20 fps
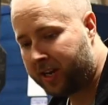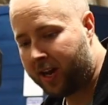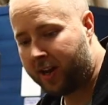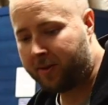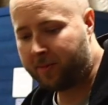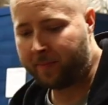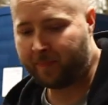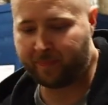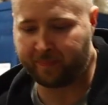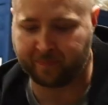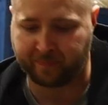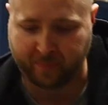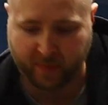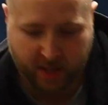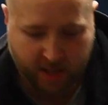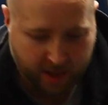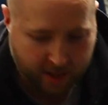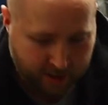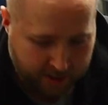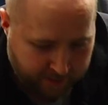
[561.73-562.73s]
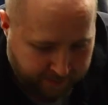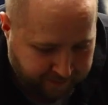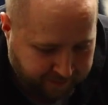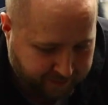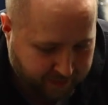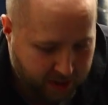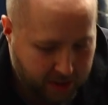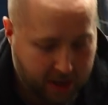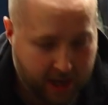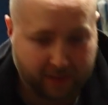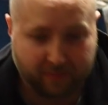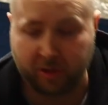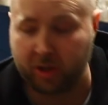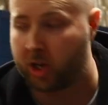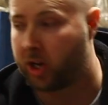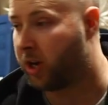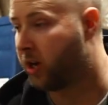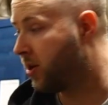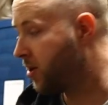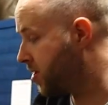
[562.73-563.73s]
now, you have
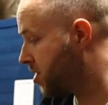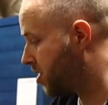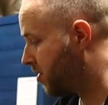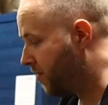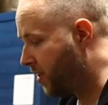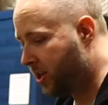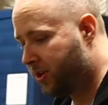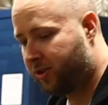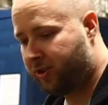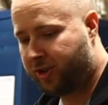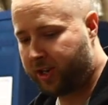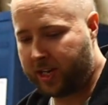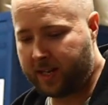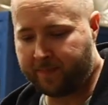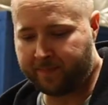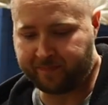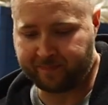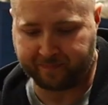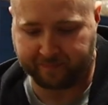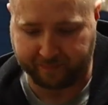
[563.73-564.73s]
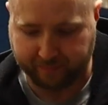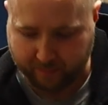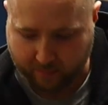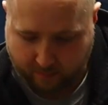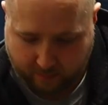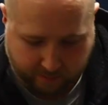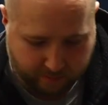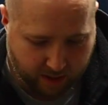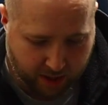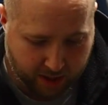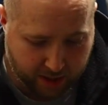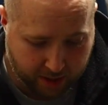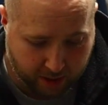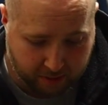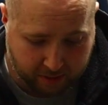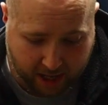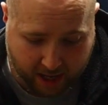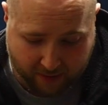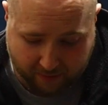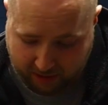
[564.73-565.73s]
tons of energy, you
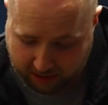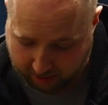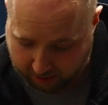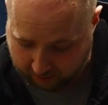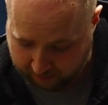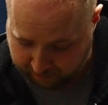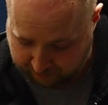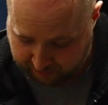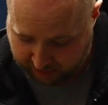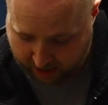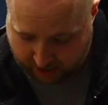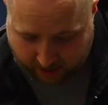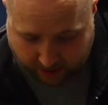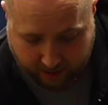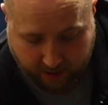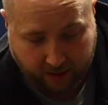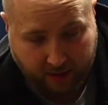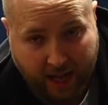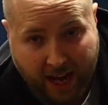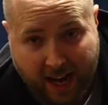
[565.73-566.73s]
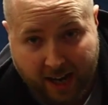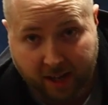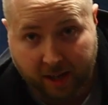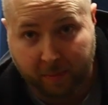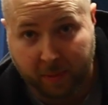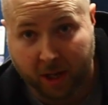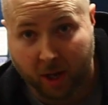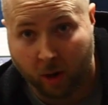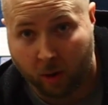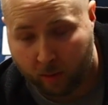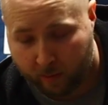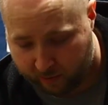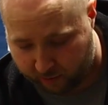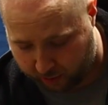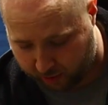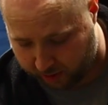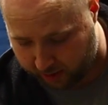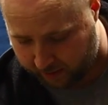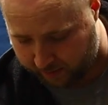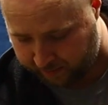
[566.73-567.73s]
don't have a lot to be home
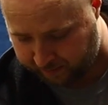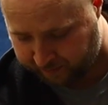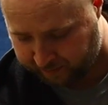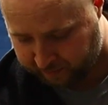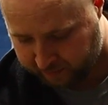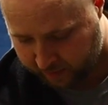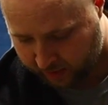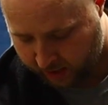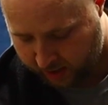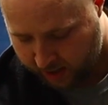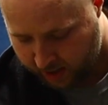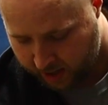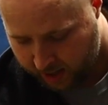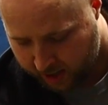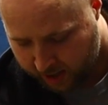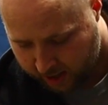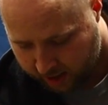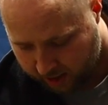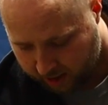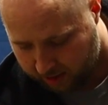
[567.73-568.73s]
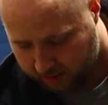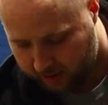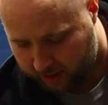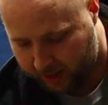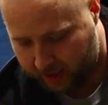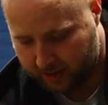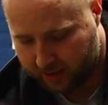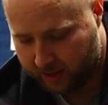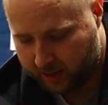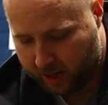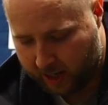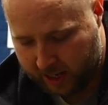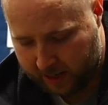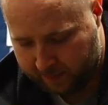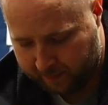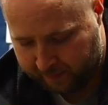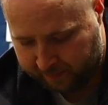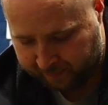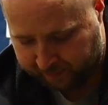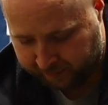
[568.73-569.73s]
for early in the
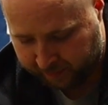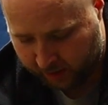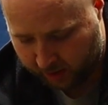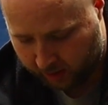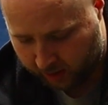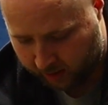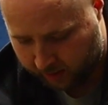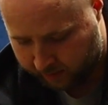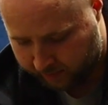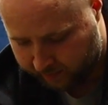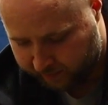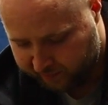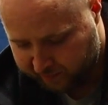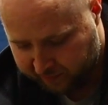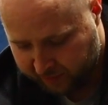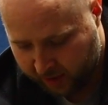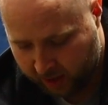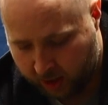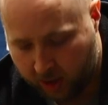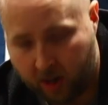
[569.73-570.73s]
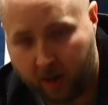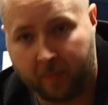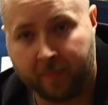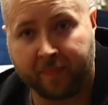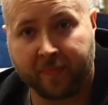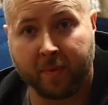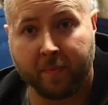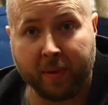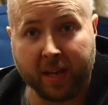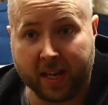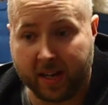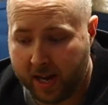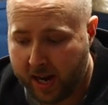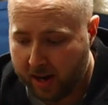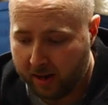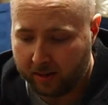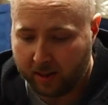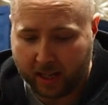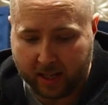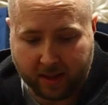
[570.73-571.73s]
night. You know, being
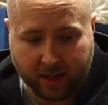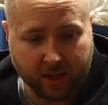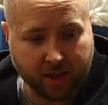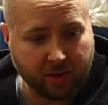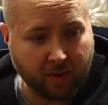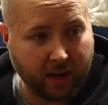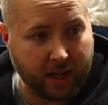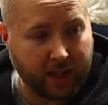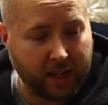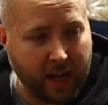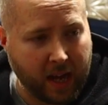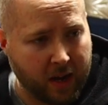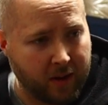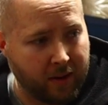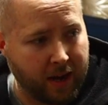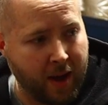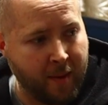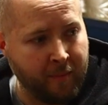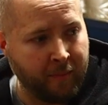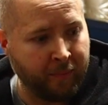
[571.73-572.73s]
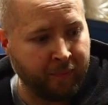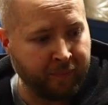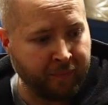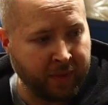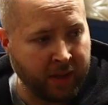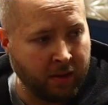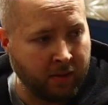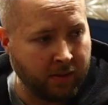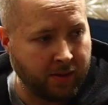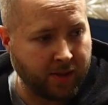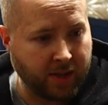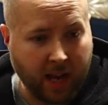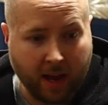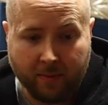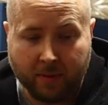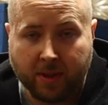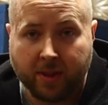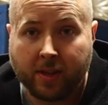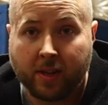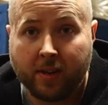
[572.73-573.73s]
here like this right now at
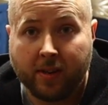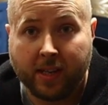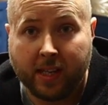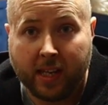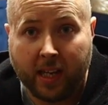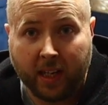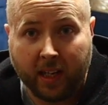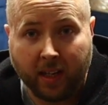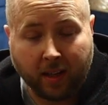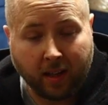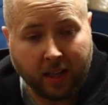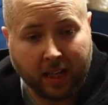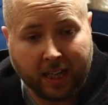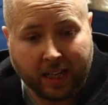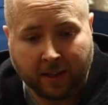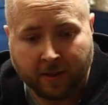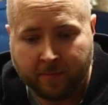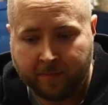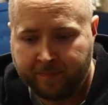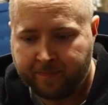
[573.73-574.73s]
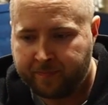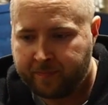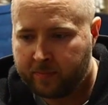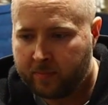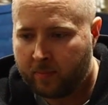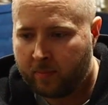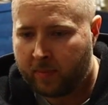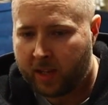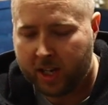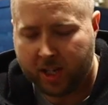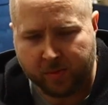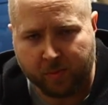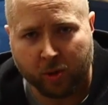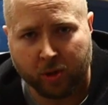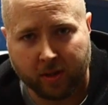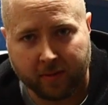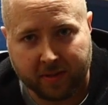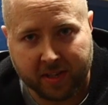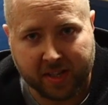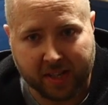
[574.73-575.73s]
7:30, 8 o'clock is
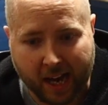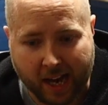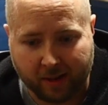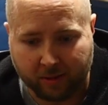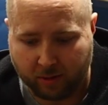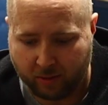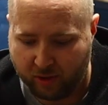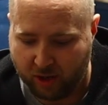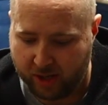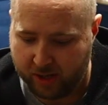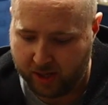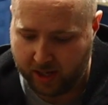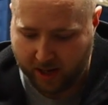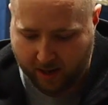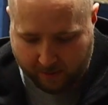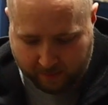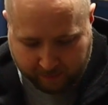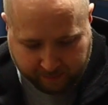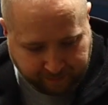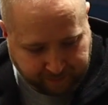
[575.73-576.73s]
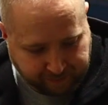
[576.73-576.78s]
more of a sacrifice now.